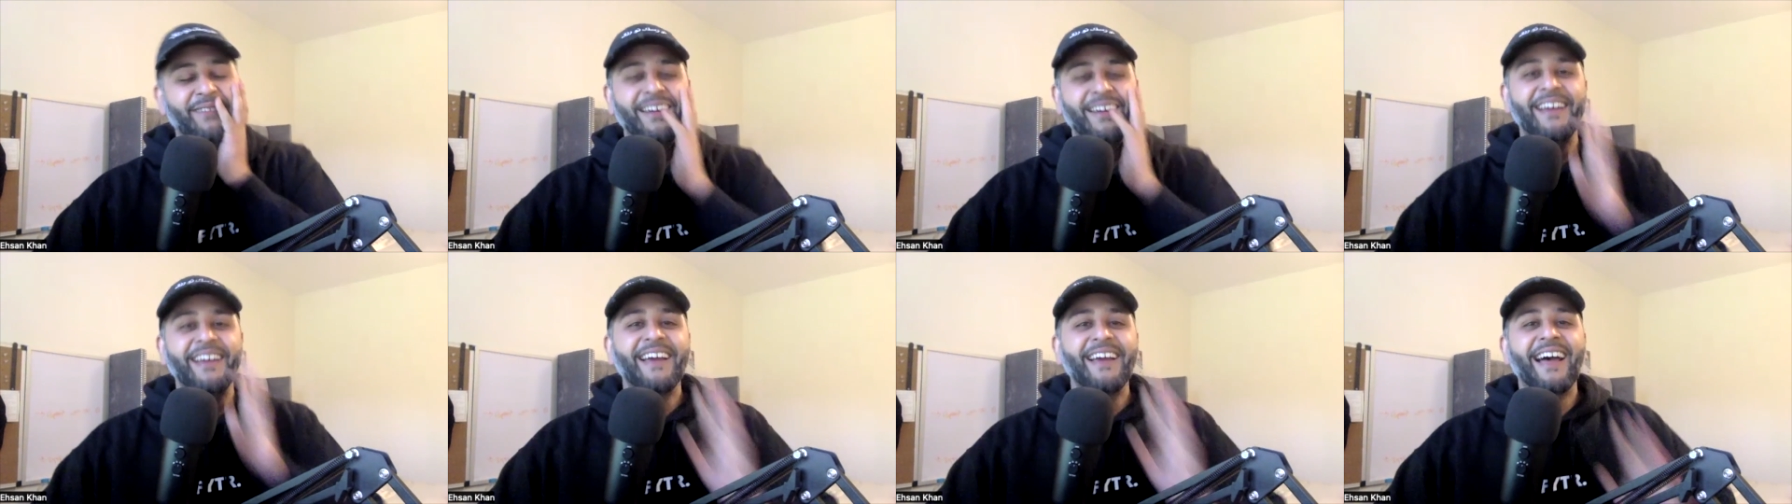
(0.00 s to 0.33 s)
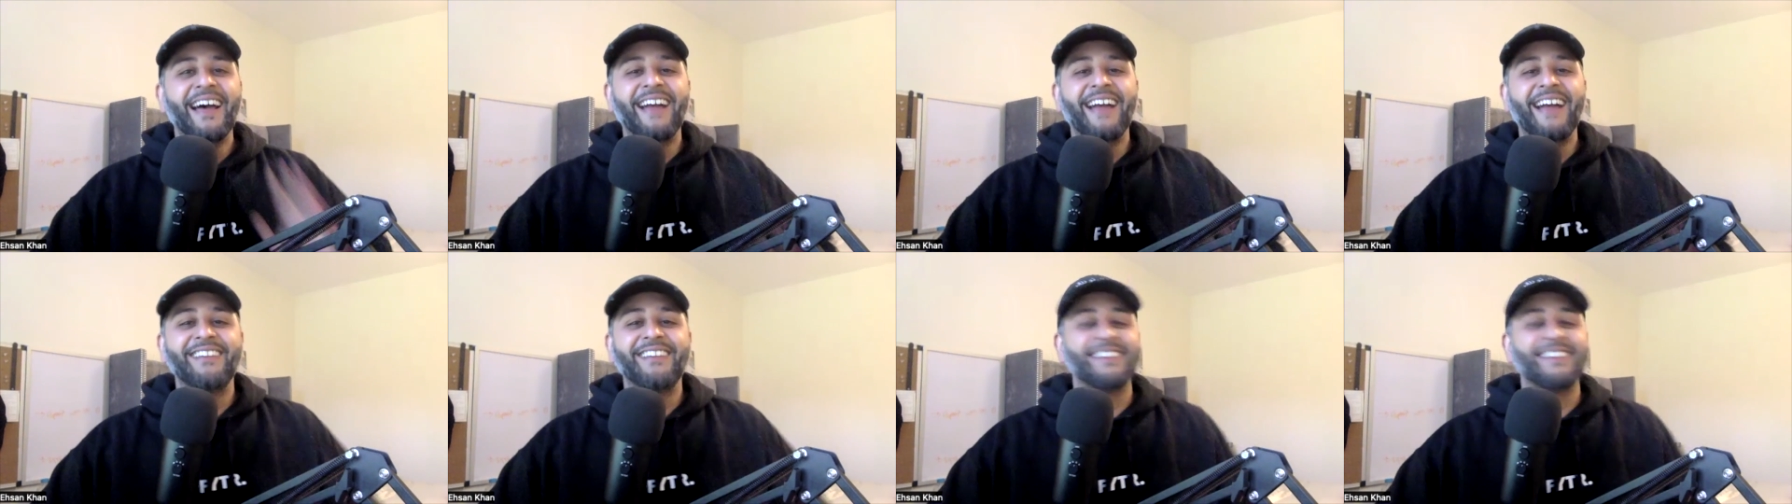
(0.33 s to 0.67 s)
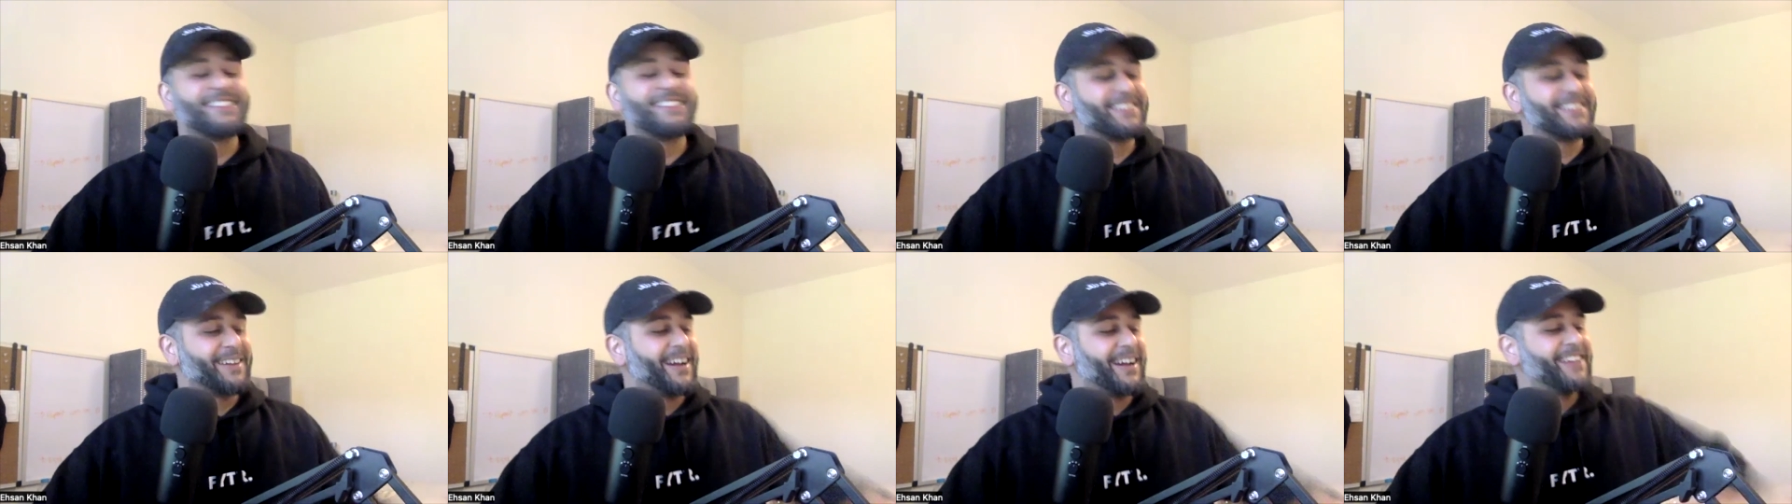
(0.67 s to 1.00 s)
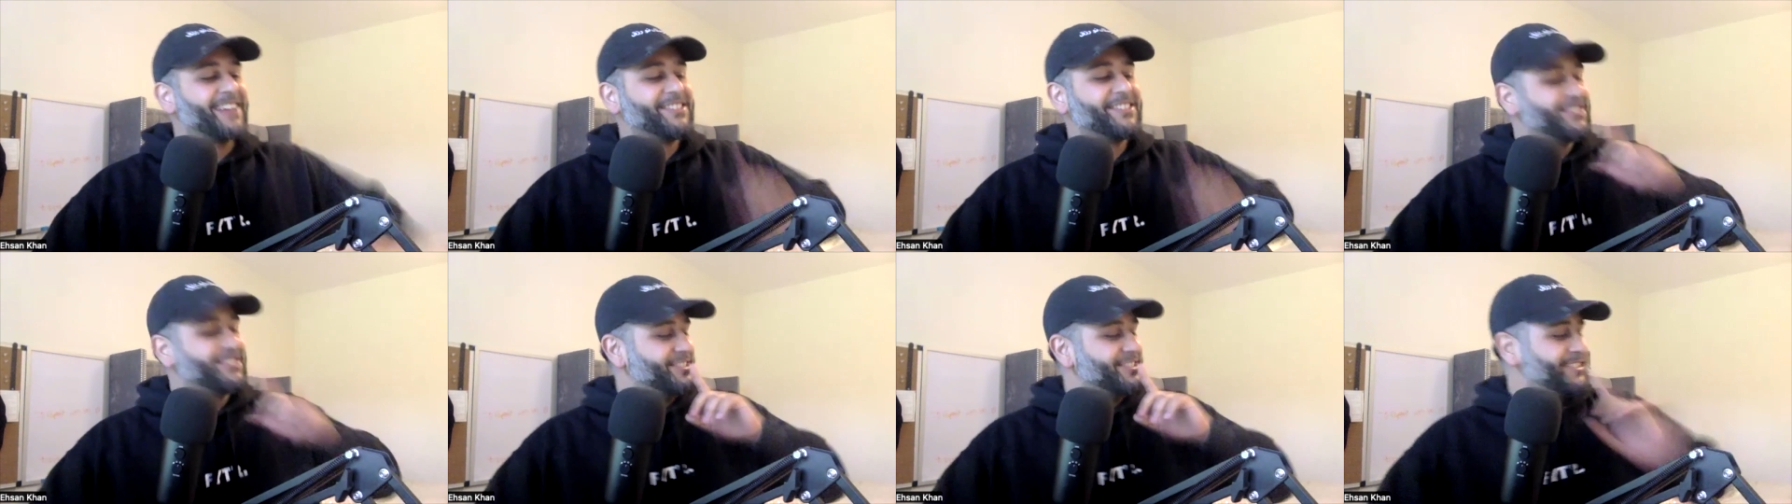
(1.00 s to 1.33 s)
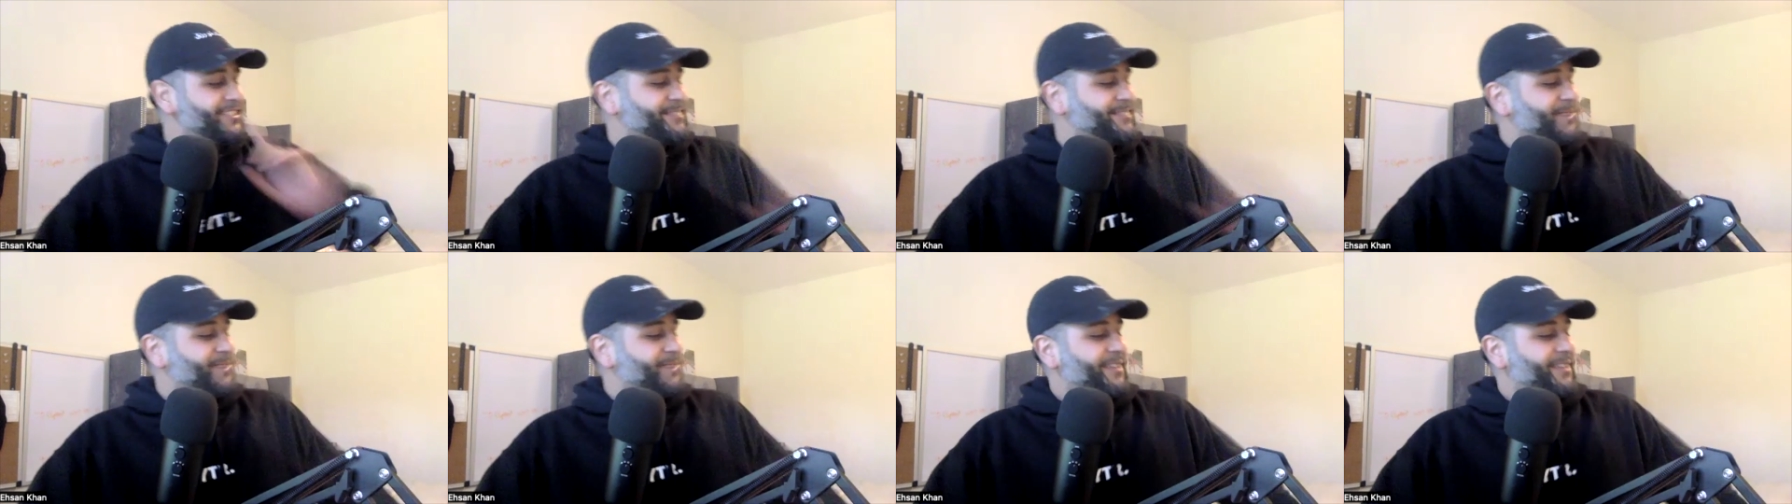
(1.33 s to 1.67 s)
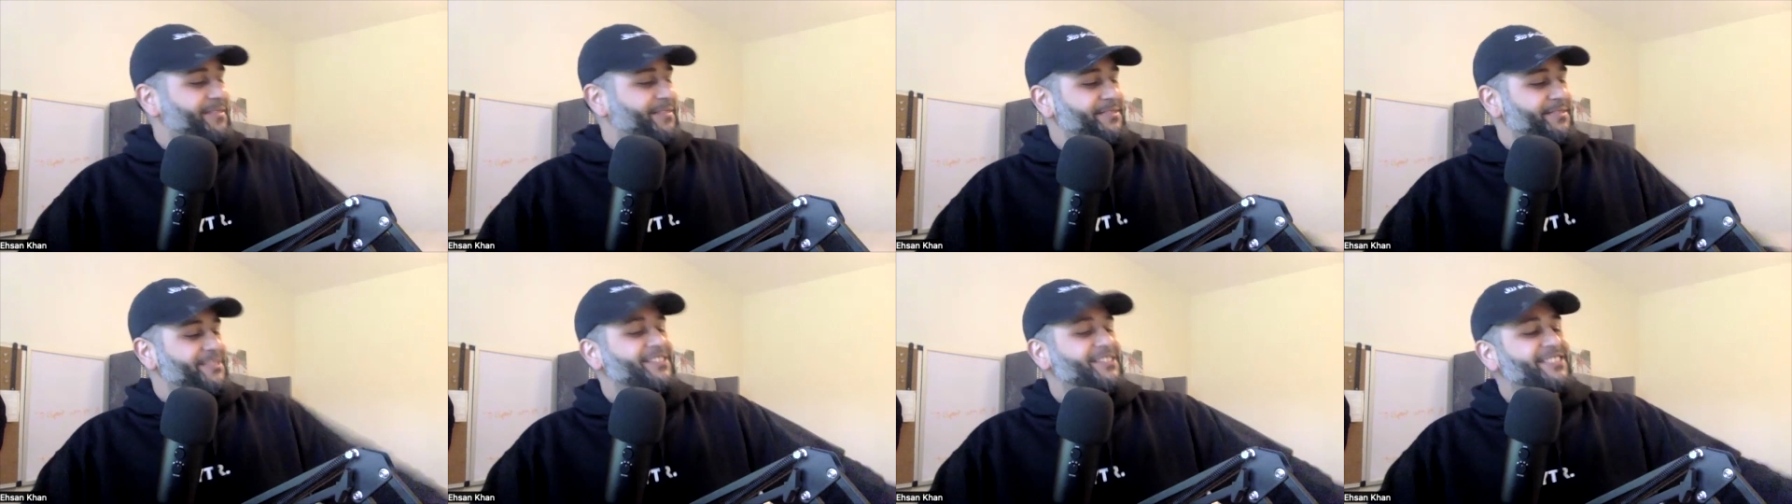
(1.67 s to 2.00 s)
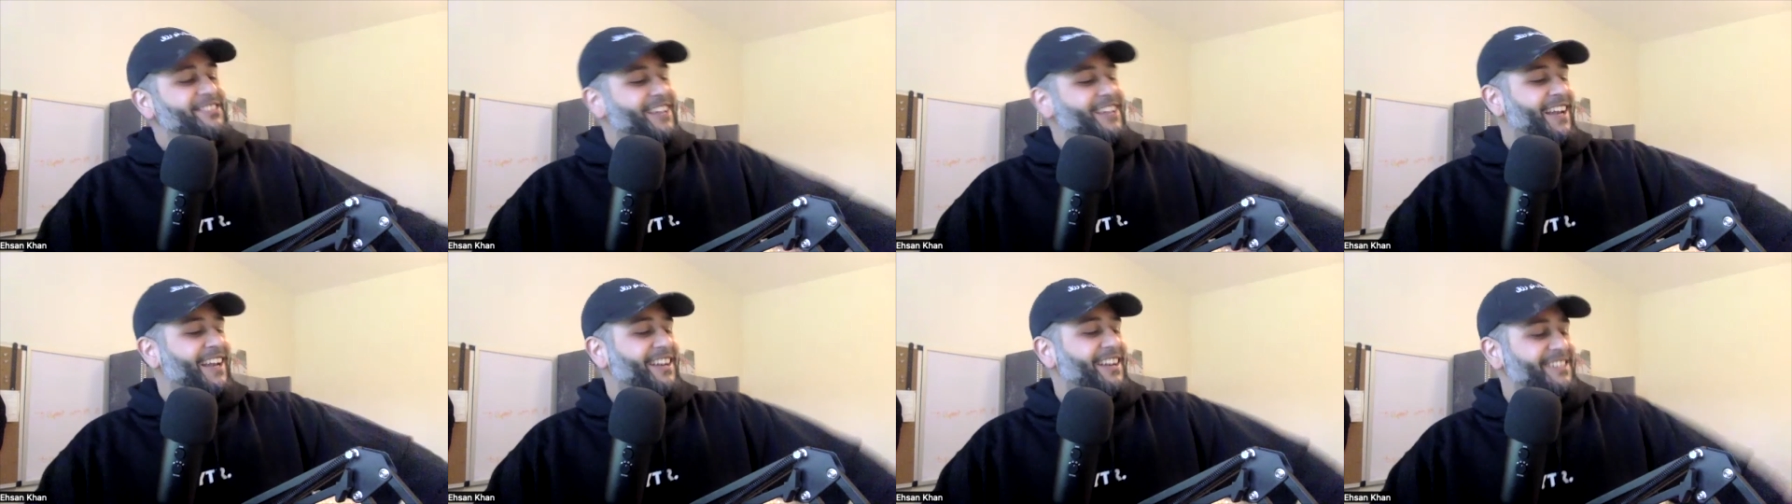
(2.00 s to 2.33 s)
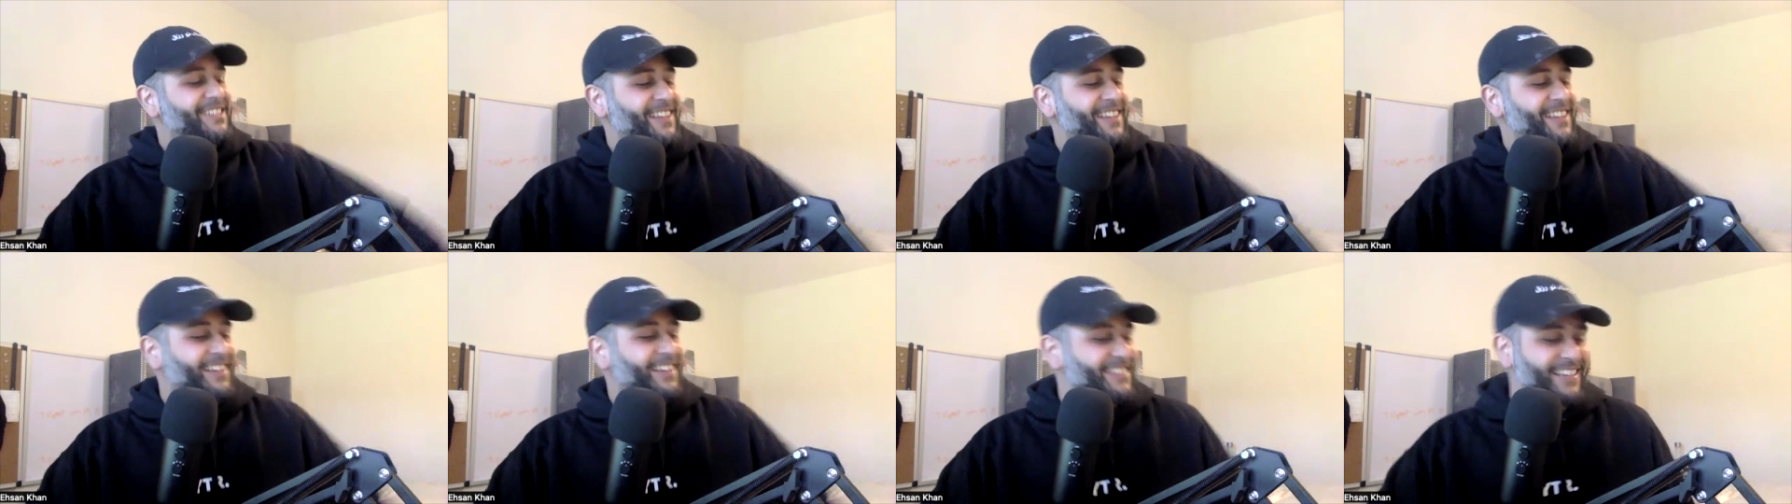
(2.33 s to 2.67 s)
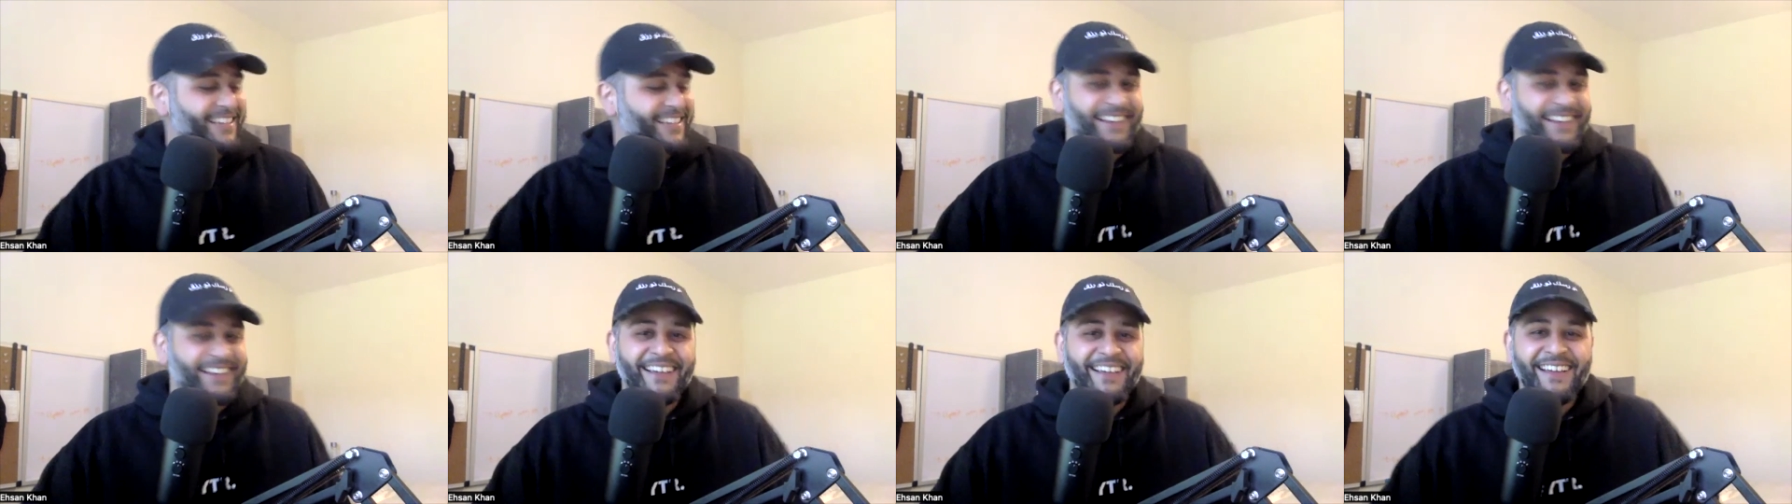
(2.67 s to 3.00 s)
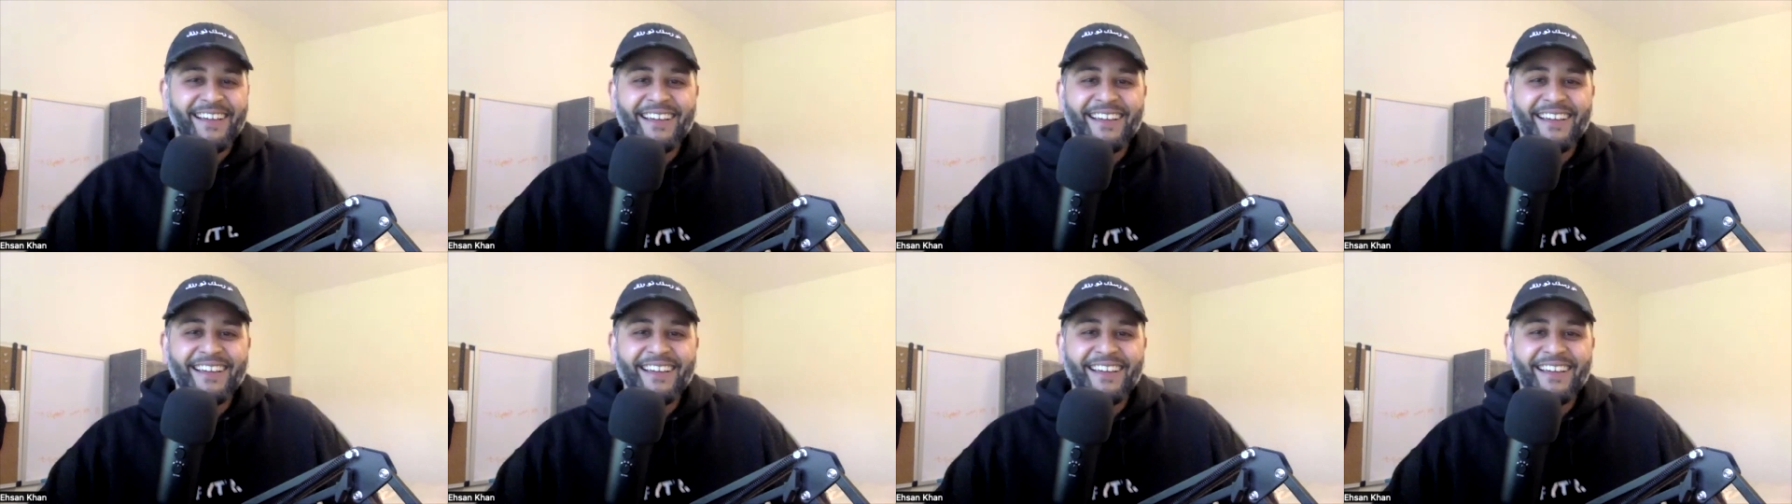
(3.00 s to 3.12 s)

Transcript: And oh Jojo's my like, days. chill out, chill out, chill out.